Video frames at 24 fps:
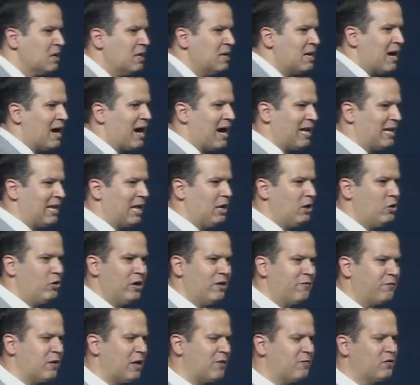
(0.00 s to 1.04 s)
Hallelujah.
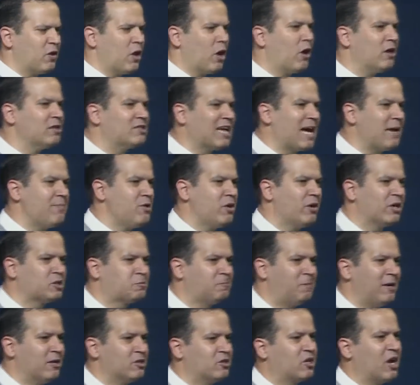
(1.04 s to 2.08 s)
If, if the only time you
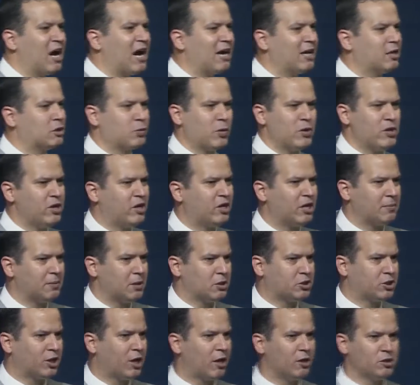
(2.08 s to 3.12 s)
experience God is when you come to
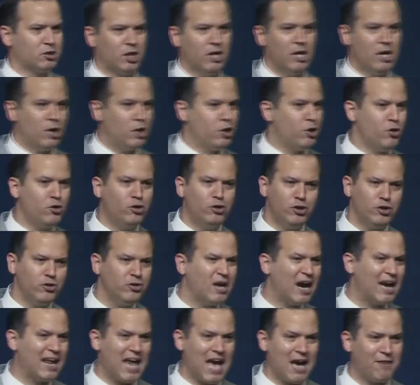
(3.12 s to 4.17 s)
church, you do
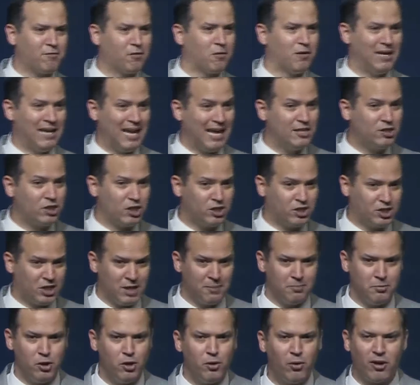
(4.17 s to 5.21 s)
not have a relationship.
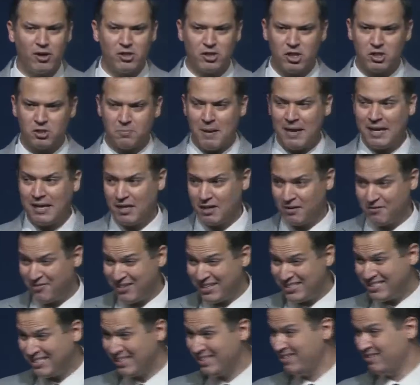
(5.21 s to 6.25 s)
You are just making a
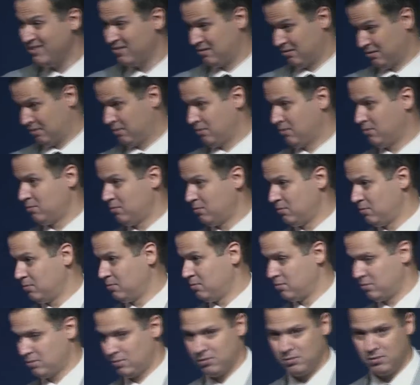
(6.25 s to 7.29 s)
visit.
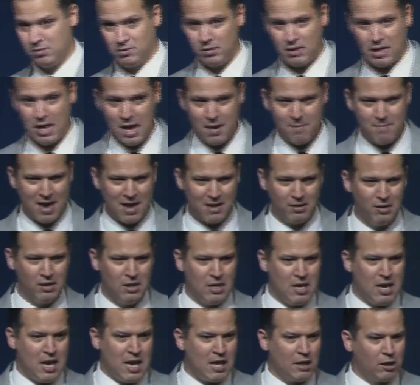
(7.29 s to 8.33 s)
Amen.
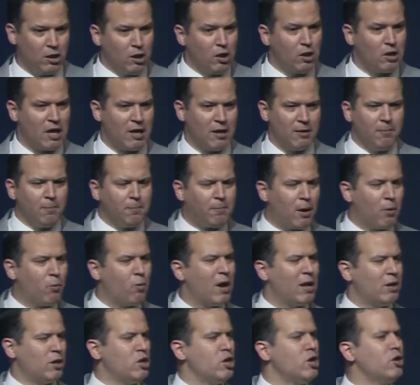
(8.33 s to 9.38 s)
But
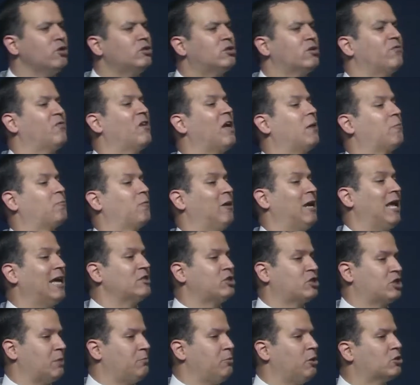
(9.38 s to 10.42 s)
when you develop
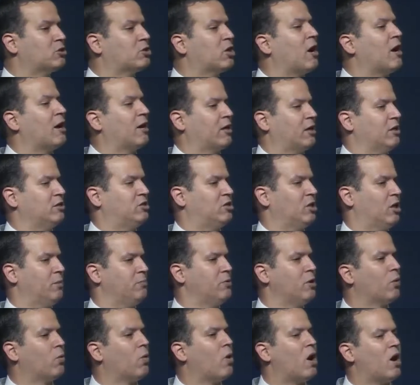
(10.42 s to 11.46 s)
relationship, you're talking to them,
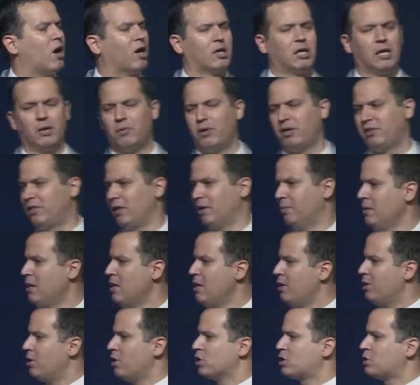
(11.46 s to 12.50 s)
you're walking with them,
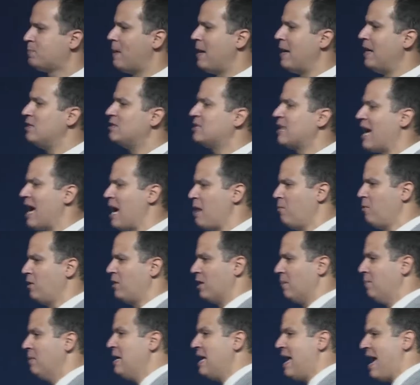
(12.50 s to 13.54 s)
you're spending time with
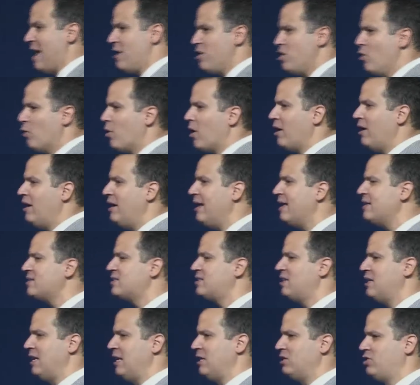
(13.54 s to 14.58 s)
them, and you are
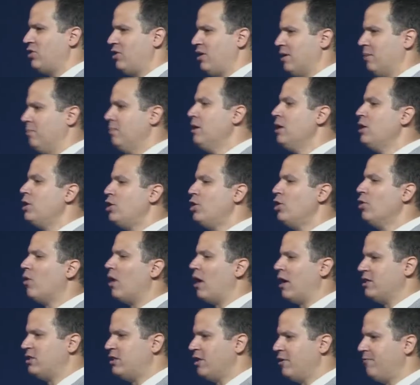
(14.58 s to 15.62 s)
listening to them. You
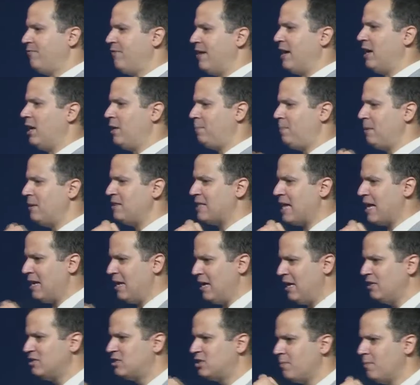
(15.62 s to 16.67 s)
are developing that
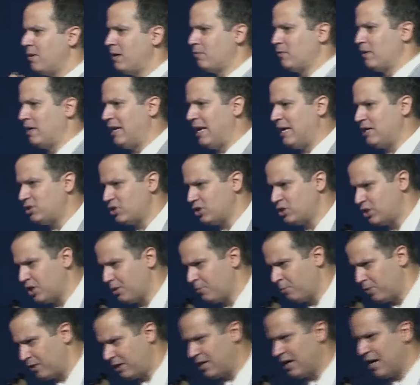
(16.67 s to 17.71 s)
intimate relationship
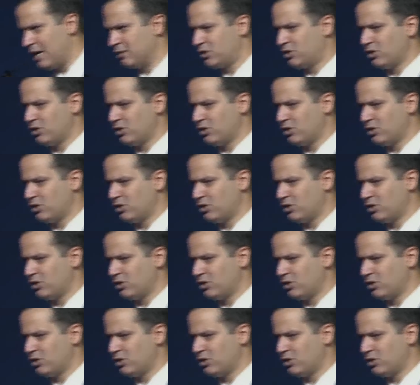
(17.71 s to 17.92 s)
with God.